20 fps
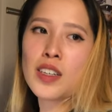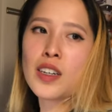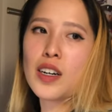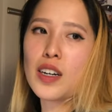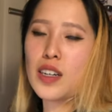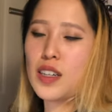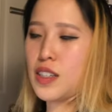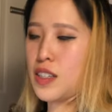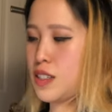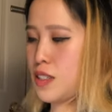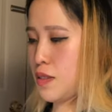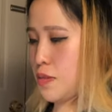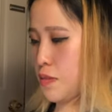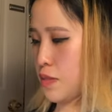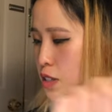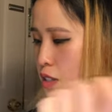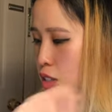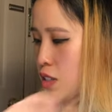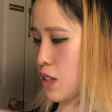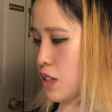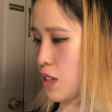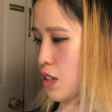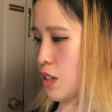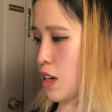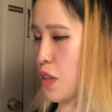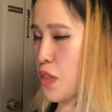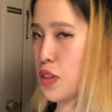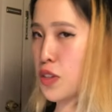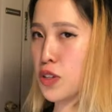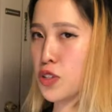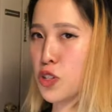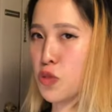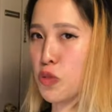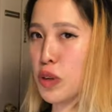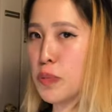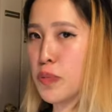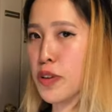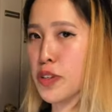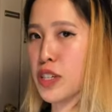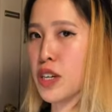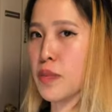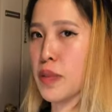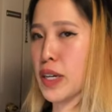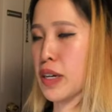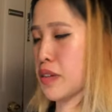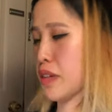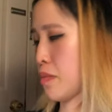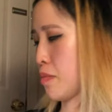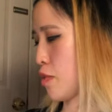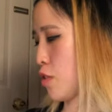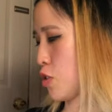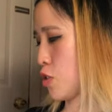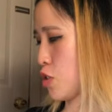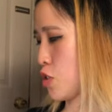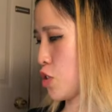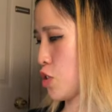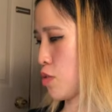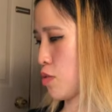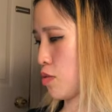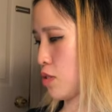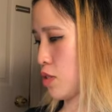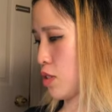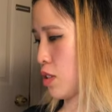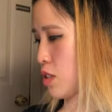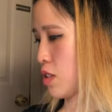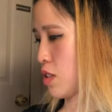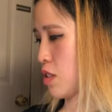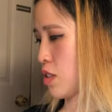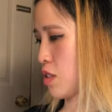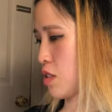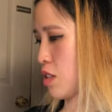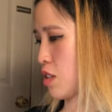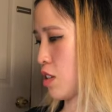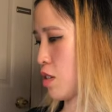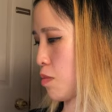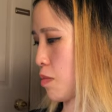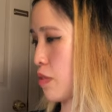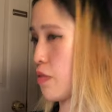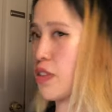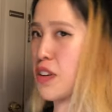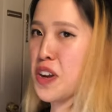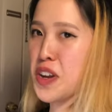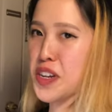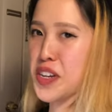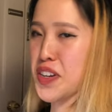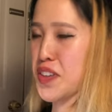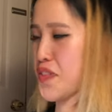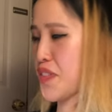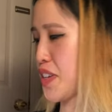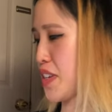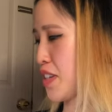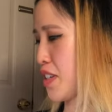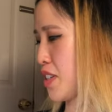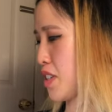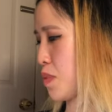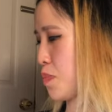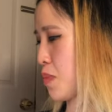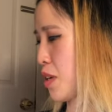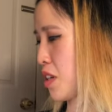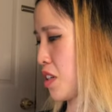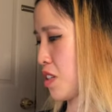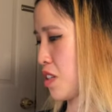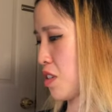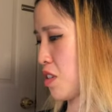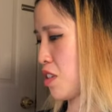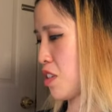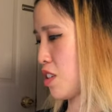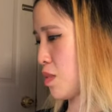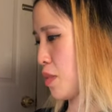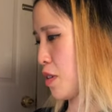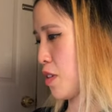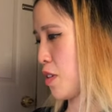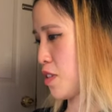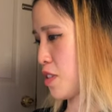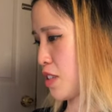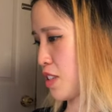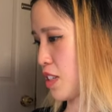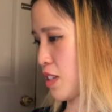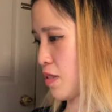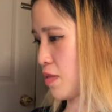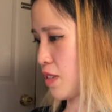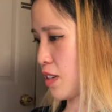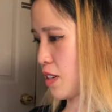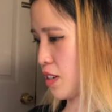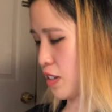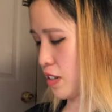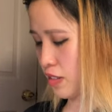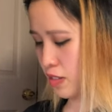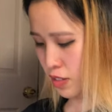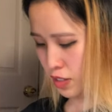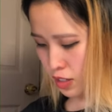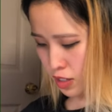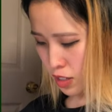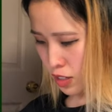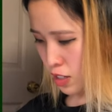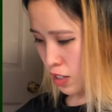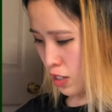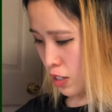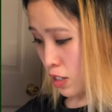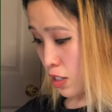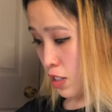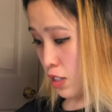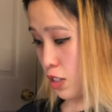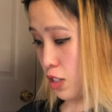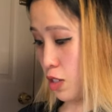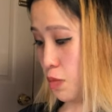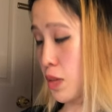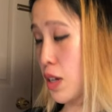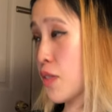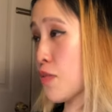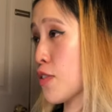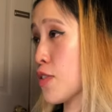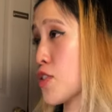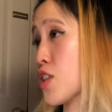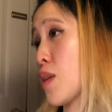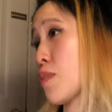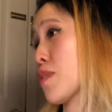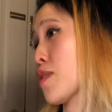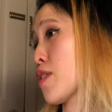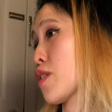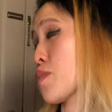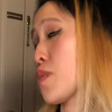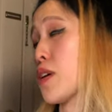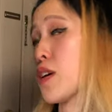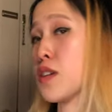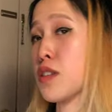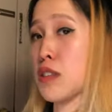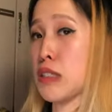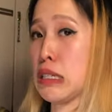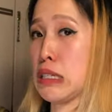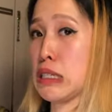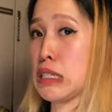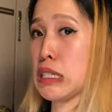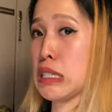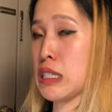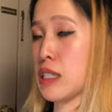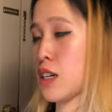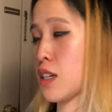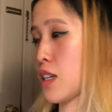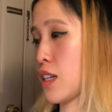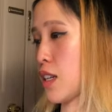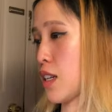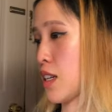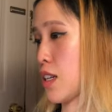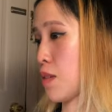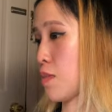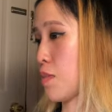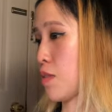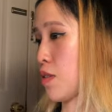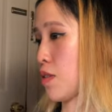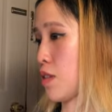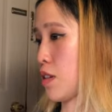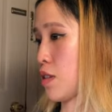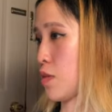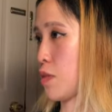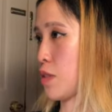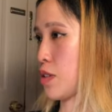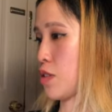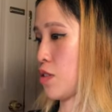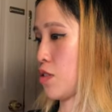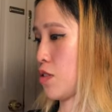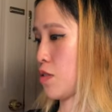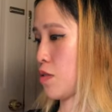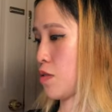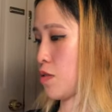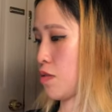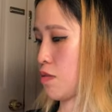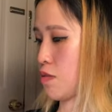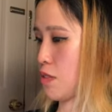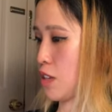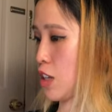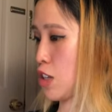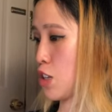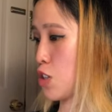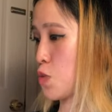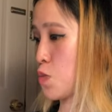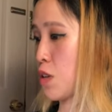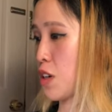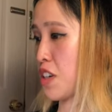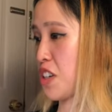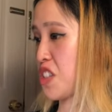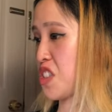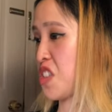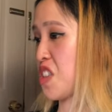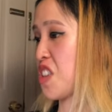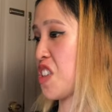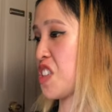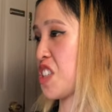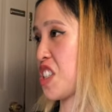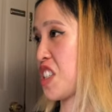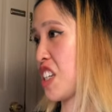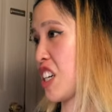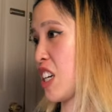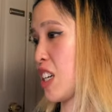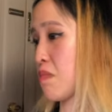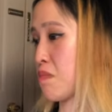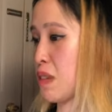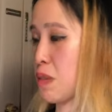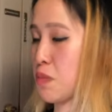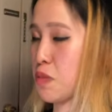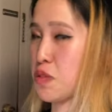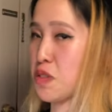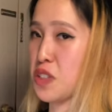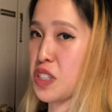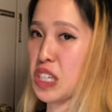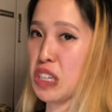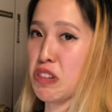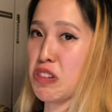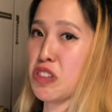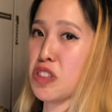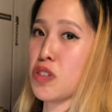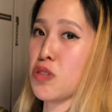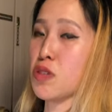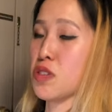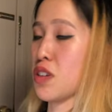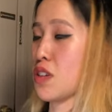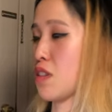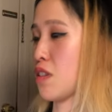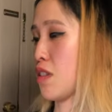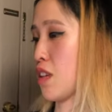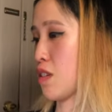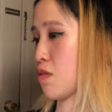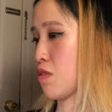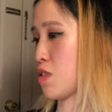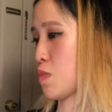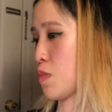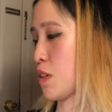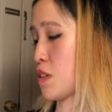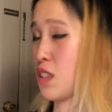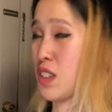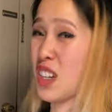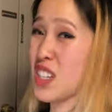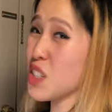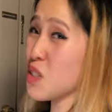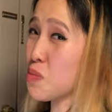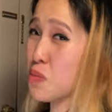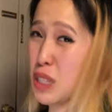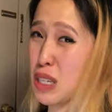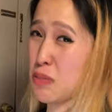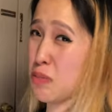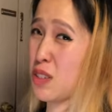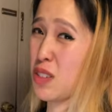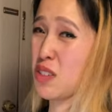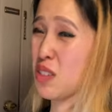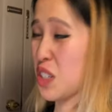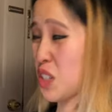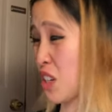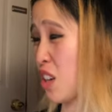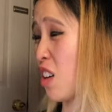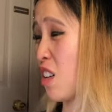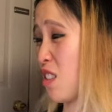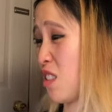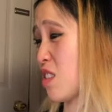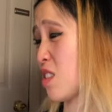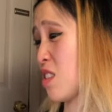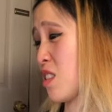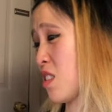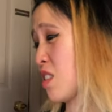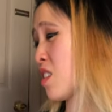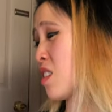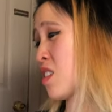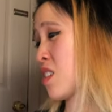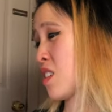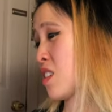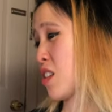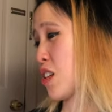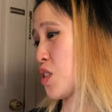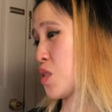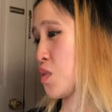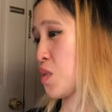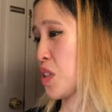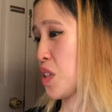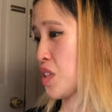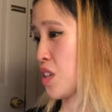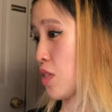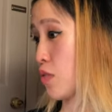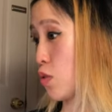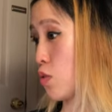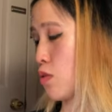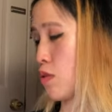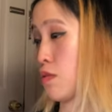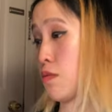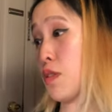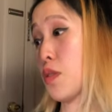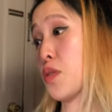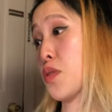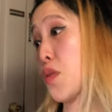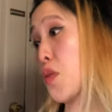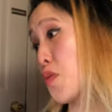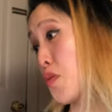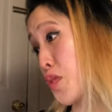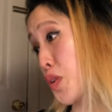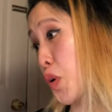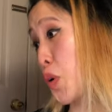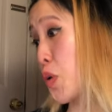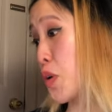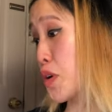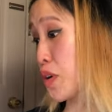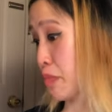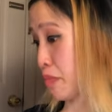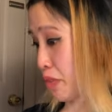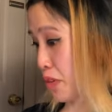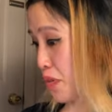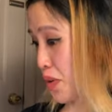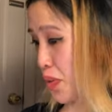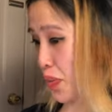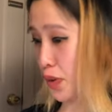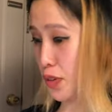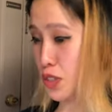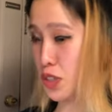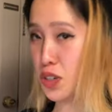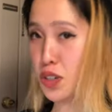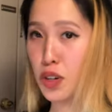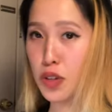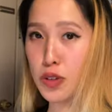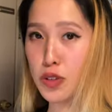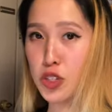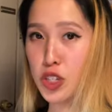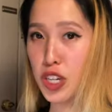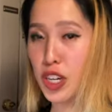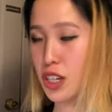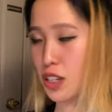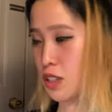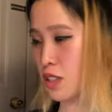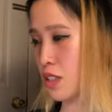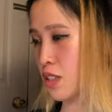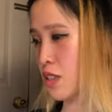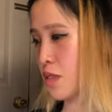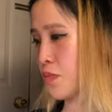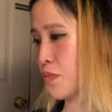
Um, and I think there's a reprint coming out in March too, so that's, that's going to be very convenient because boxes are a little bit hard to get right now. The demand for Japanese boxes is kind of getting up there now because English products are hard to get. People are gearing towards other language boxes. I don't blame you. It's hard. It's really tough. Oh, another Oricorio. All right, there's our other GX.